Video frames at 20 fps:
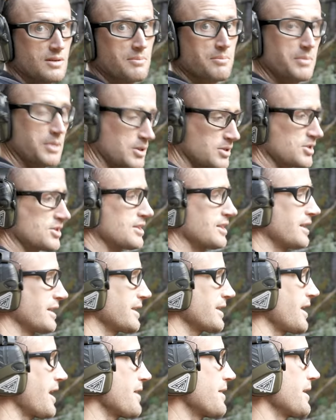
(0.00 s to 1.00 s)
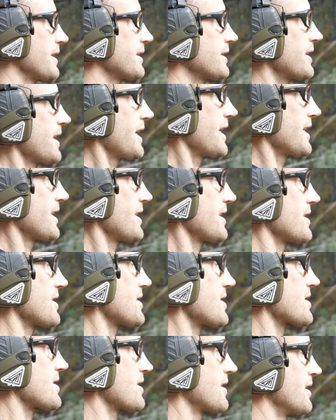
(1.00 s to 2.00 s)
Personally, I think that
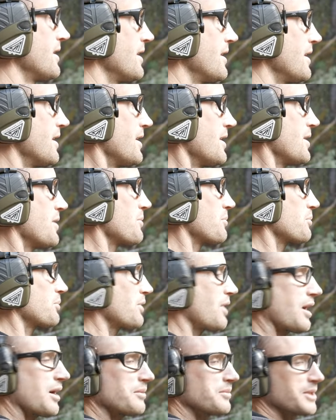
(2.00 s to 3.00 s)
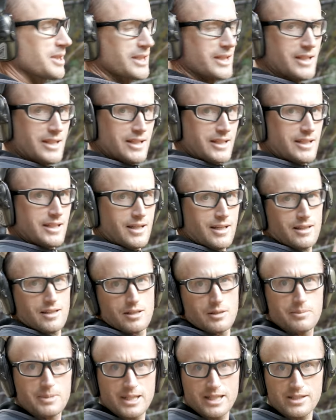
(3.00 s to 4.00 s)
is probably a
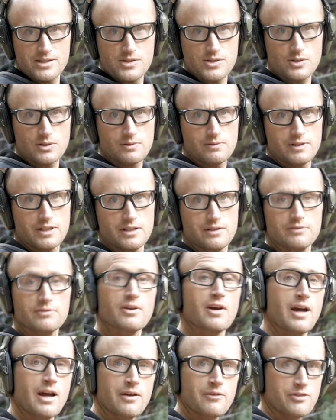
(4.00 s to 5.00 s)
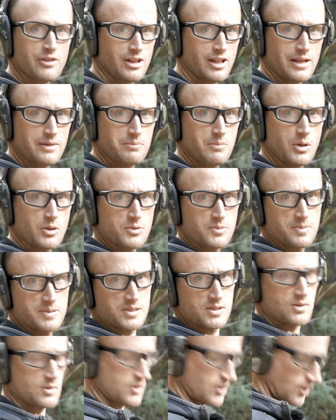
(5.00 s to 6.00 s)
little bit conservative. I feel like most pistol